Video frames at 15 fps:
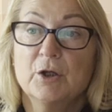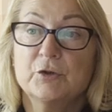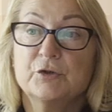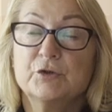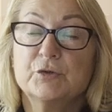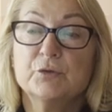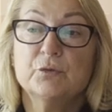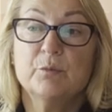
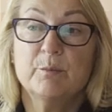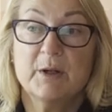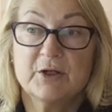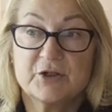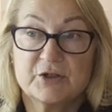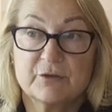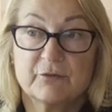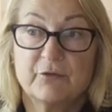Too
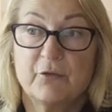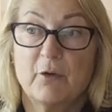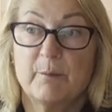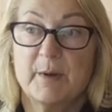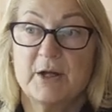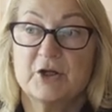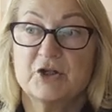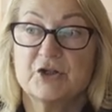much
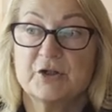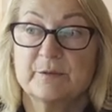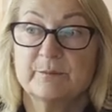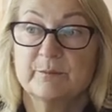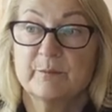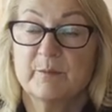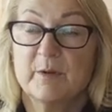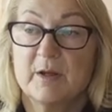
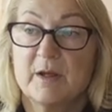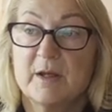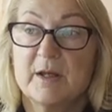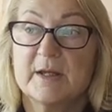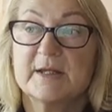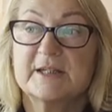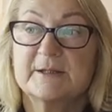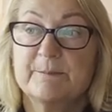information,
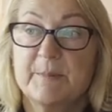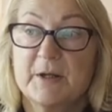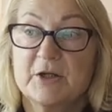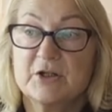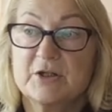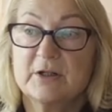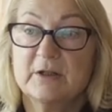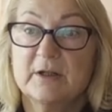
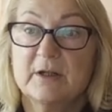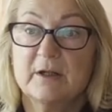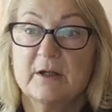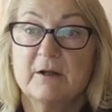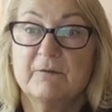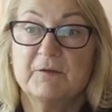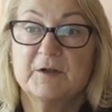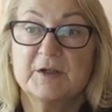especially
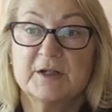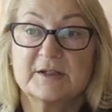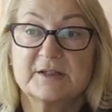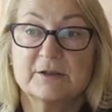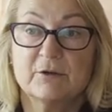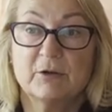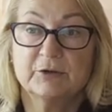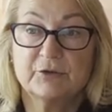if it is
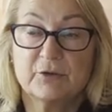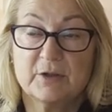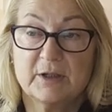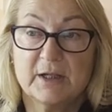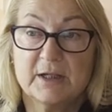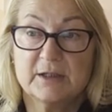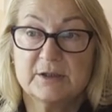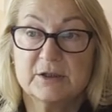not
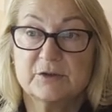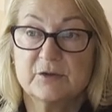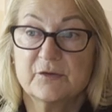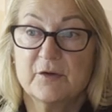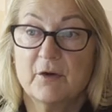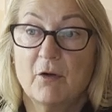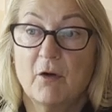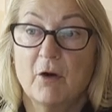related to
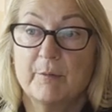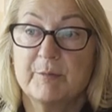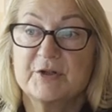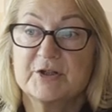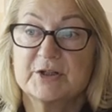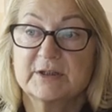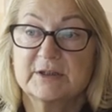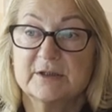the
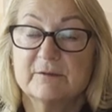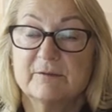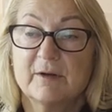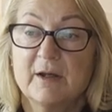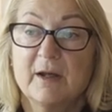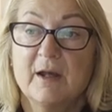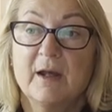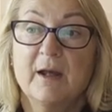objective,
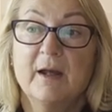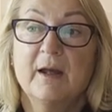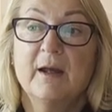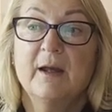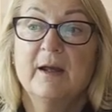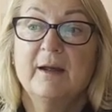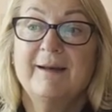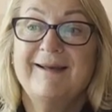
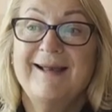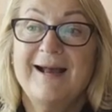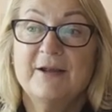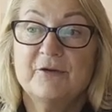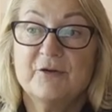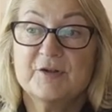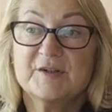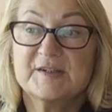
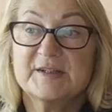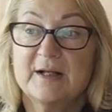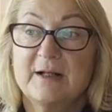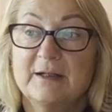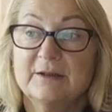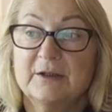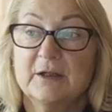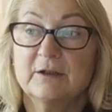can
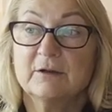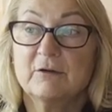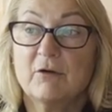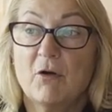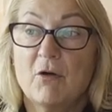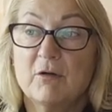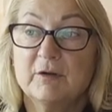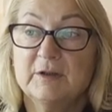result in
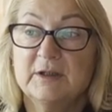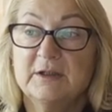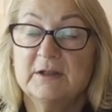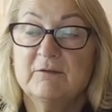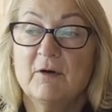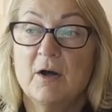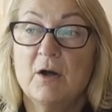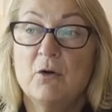
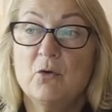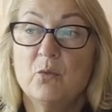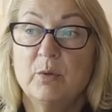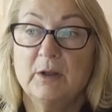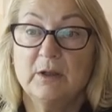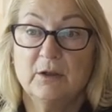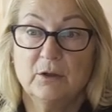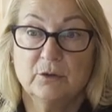cognitive
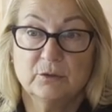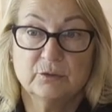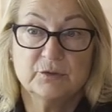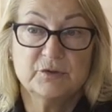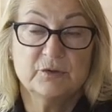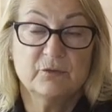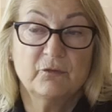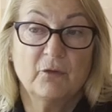
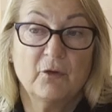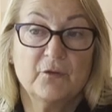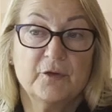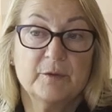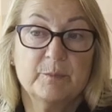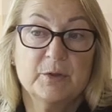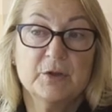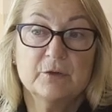overload for
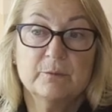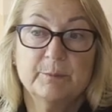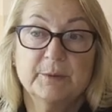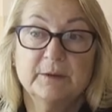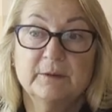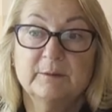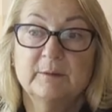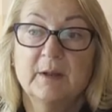the
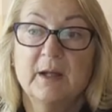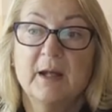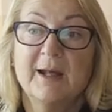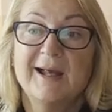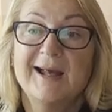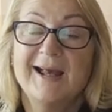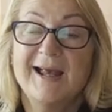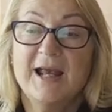pupil,
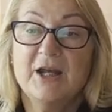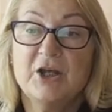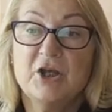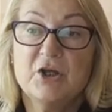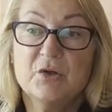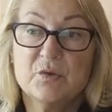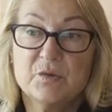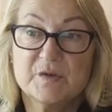and
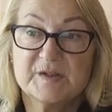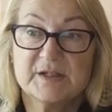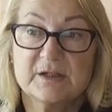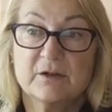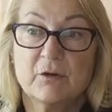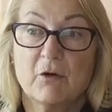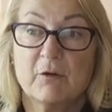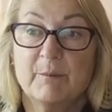
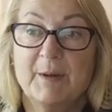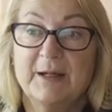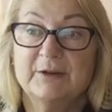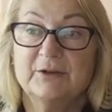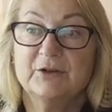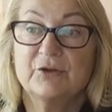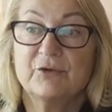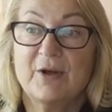using
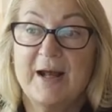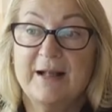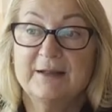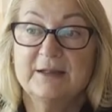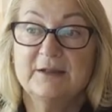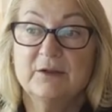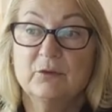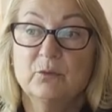augmented
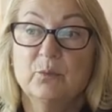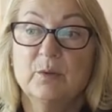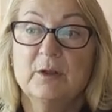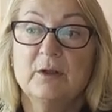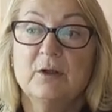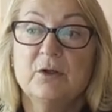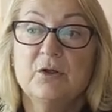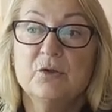reality
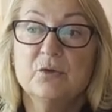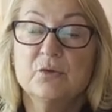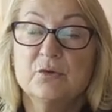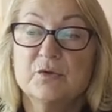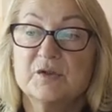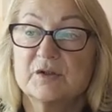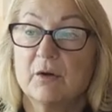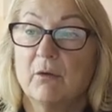will
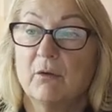lose